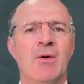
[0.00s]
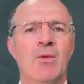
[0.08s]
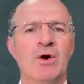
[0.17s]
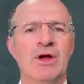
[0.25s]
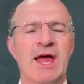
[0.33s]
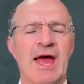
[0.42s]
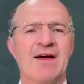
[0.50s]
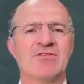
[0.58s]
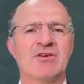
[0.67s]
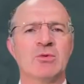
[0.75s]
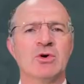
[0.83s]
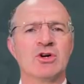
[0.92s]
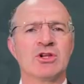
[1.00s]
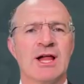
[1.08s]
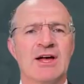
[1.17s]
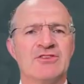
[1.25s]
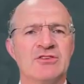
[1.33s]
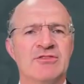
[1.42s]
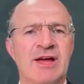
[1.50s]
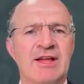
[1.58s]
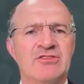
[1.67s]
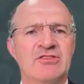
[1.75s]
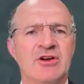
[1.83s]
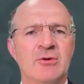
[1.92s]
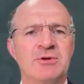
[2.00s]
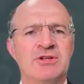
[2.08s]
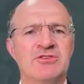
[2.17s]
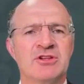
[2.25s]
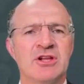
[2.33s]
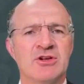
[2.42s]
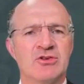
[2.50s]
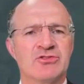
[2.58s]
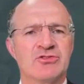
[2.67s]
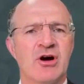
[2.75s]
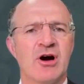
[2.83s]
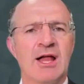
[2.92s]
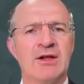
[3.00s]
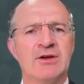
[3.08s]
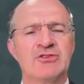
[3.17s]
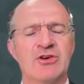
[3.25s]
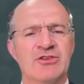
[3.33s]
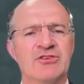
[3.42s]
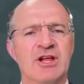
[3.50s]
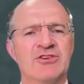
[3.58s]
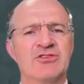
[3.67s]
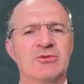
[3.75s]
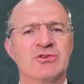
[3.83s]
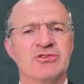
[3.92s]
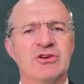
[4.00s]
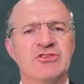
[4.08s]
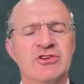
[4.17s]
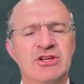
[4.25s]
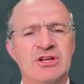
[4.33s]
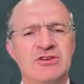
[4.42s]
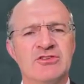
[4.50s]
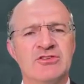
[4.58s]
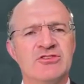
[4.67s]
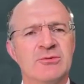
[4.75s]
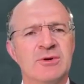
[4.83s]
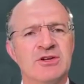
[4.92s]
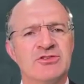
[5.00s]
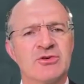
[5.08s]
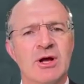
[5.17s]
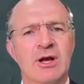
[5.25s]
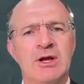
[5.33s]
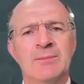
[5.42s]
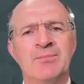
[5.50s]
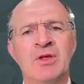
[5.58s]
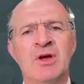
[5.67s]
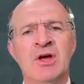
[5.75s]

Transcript: We have a world-class advanced therapies clinical trial and translational research ecosystem in Australia.